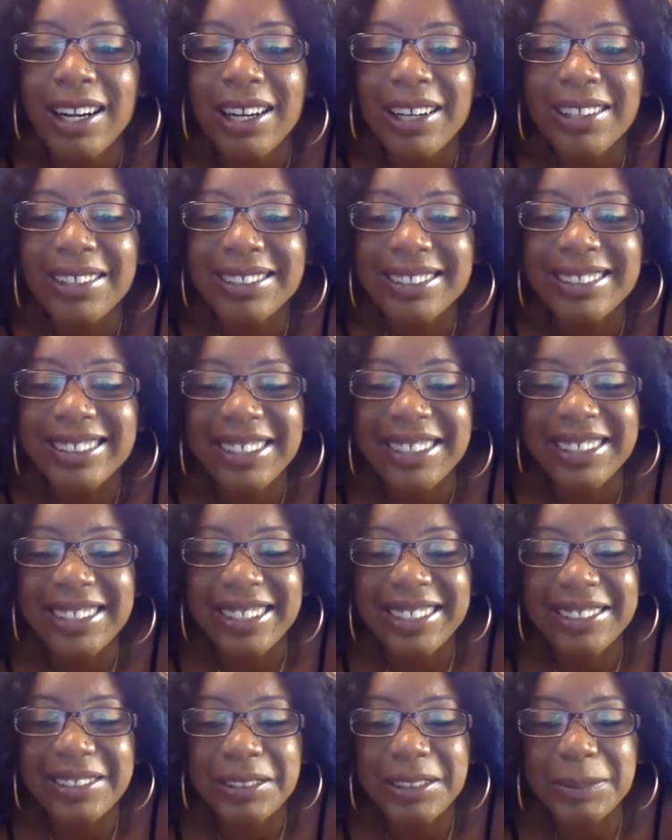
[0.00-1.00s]
Oh shit! I
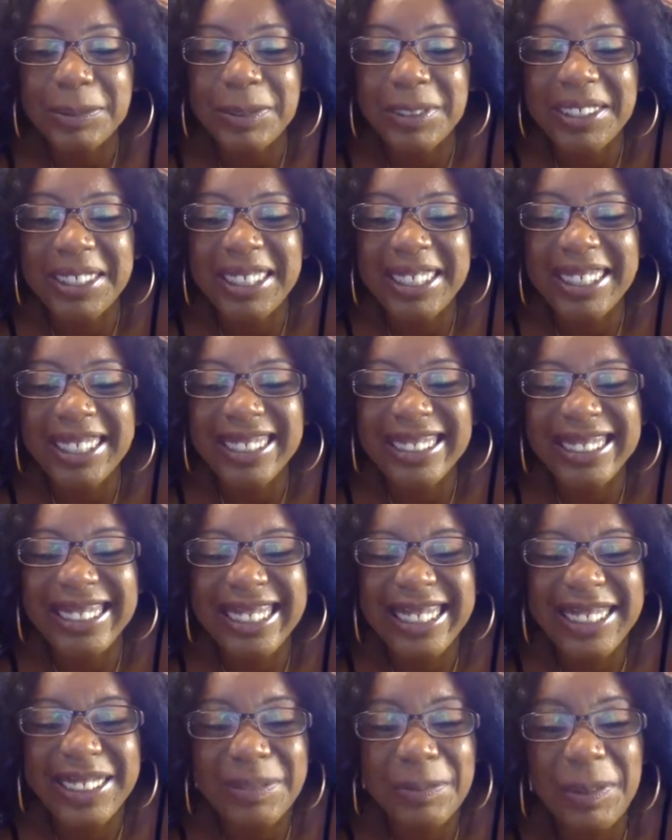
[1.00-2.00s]
thought you was putting it in.
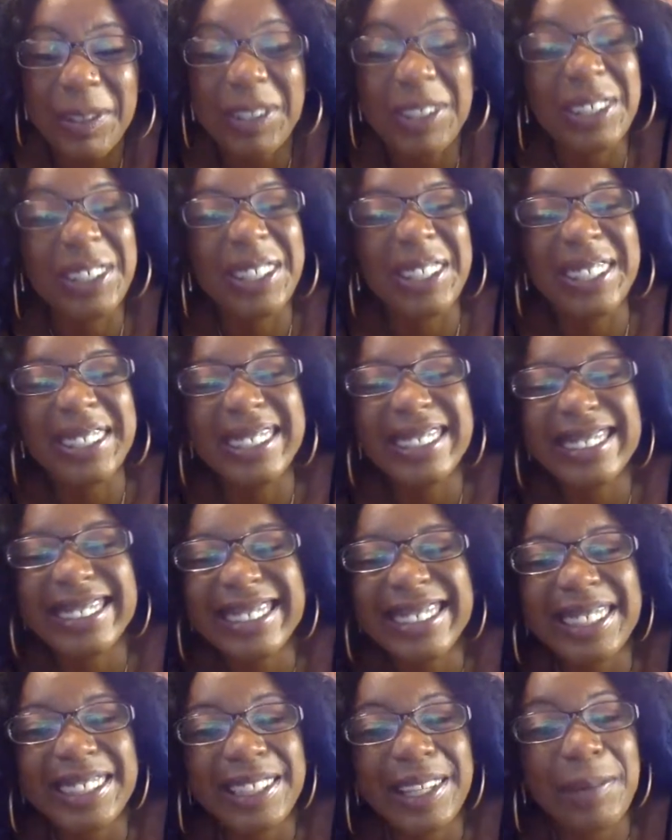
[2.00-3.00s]
Girl,
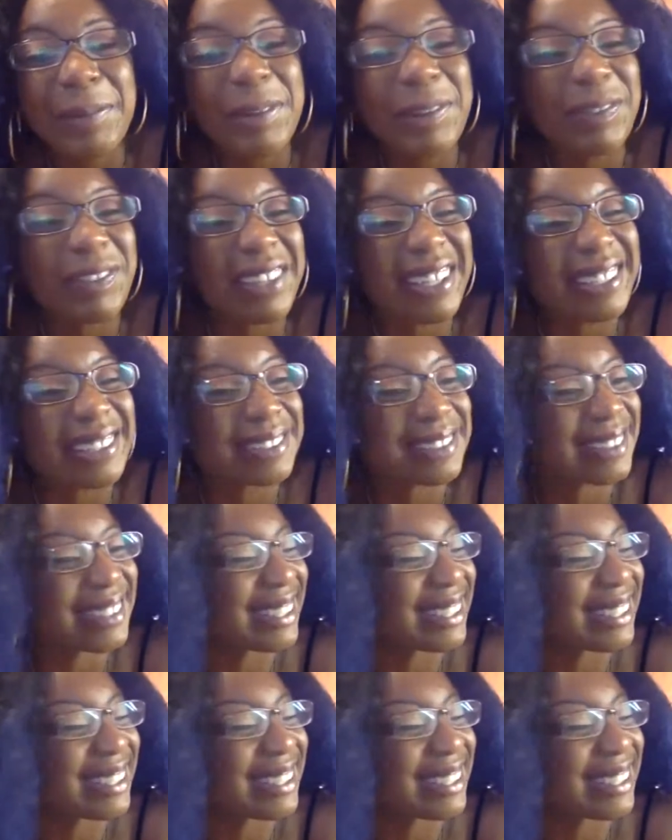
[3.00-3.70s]
let me find.